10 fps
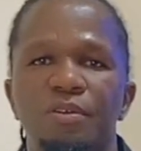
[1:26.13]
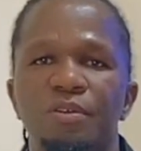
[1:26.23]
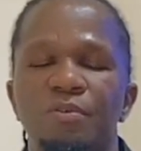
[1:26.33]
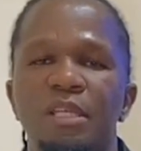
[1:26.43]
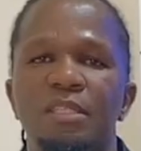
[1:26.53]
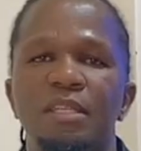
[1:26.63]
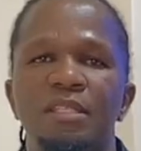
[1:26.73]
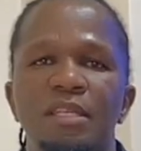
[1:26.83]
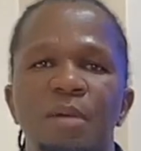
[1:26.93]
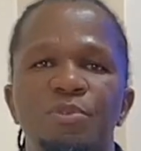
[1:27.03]
What are
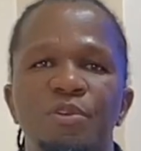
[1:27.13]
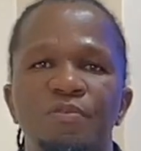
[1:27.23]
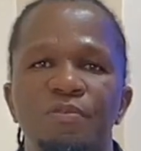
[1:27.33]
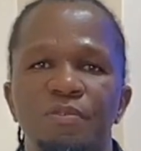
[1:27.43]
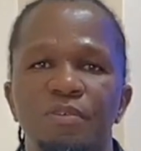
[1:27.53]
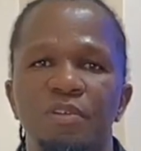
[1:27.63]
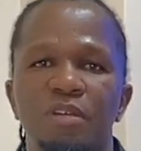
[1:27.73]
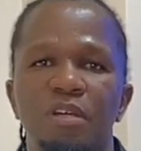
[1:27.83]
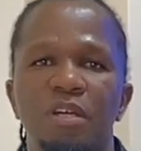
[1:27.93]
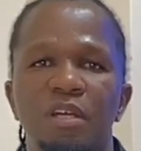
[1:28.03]
the types of
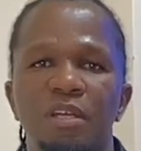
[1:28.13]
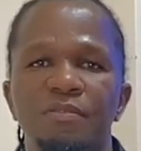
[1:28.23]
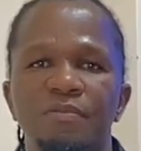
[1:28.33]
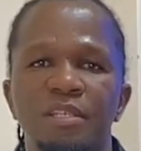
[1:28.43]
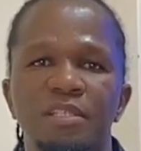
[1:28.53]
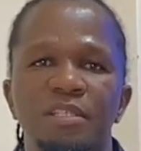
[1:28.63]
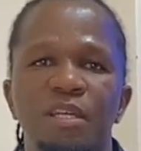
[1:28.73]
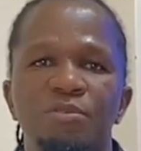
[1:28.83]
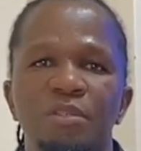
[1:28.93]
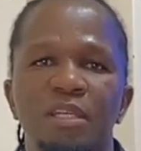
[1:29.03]
infection
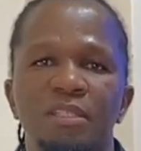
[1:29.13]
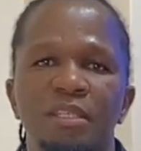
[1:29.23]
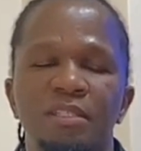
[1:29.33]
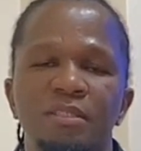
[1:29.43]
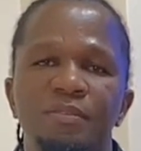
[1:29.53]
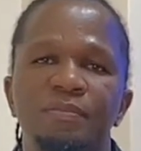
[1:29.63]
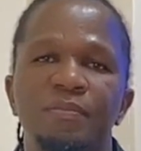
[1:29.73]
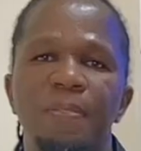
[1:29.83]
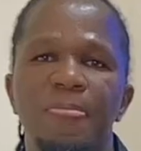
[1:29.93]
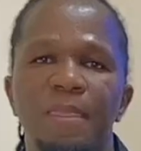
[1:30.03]
that we can get?
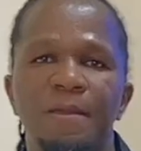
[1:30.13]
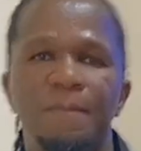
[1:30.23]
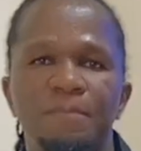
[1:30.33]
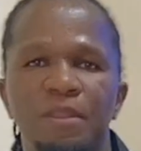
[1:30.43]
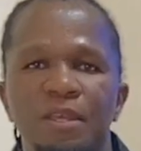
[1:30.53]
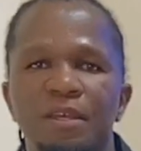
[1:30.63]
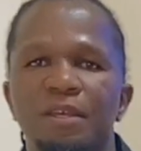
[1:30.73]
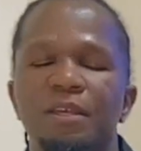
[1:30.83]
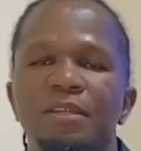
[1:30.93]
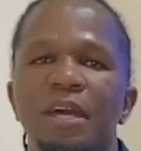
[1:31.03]

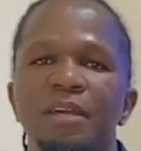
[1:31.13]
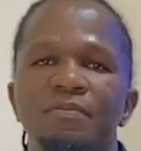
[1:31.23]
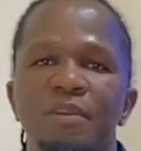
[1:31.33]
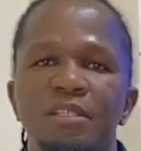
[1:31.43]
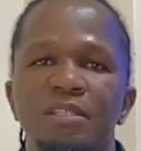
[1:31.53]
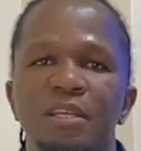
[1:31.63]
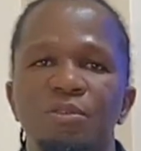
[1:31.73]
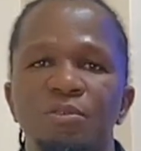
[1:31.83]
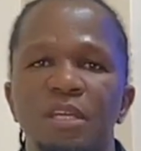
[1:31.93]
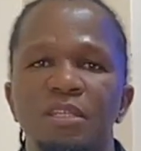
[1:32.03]
There
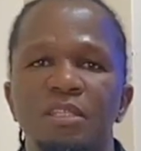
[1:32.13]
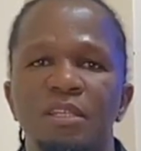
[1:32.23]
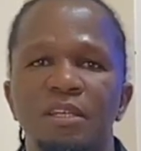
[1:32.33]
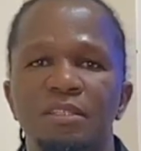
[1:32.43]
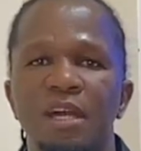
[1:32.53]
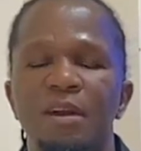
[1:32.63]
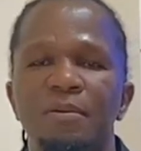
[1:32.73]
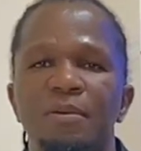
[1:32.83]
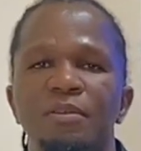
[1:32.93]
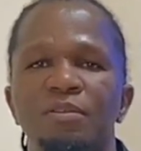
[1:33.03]

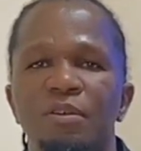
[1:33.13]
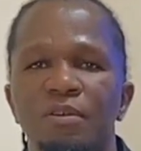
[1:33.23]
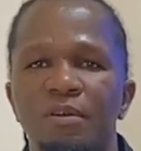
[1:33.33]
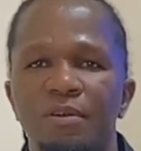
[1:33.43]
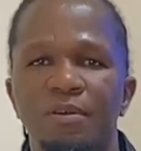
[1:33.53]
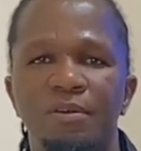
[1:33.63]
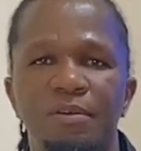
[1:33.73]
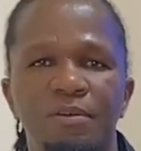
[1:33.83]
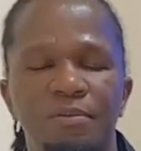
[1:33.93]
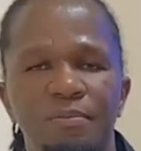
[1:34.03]
are
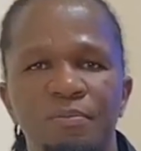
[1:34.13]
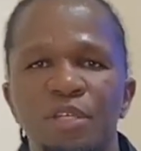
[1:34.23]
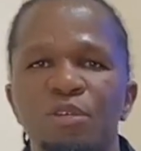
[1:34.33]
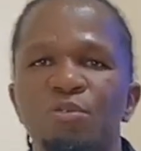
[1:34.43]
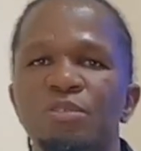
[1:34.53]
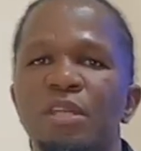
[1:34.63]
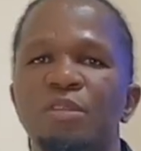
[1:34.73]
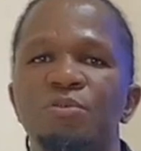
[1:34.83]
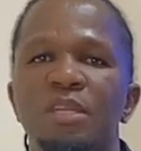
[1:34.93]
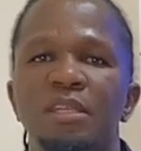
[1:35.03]
many routes
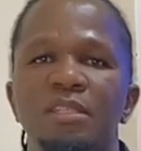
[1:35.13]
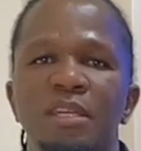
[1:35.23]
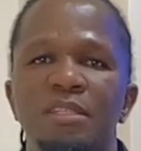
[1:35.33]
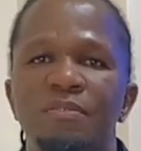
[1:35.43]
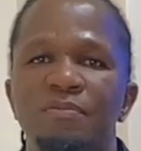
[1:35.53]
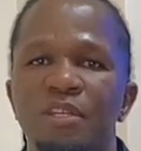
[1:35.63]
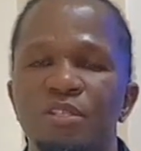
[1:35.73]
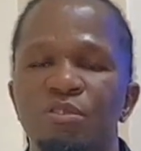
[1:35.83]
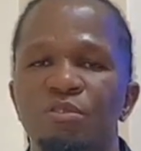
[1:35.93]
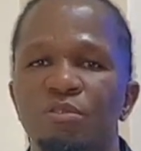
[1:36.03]
that we can get
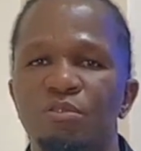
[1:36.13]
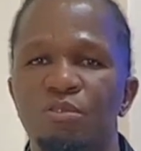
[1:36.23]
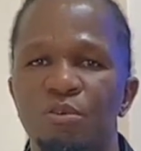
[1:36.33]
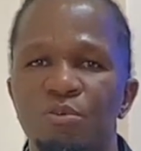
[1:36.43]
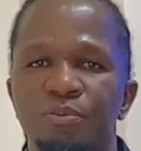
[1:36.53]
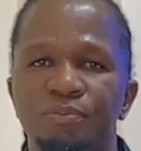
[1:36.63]
infection through.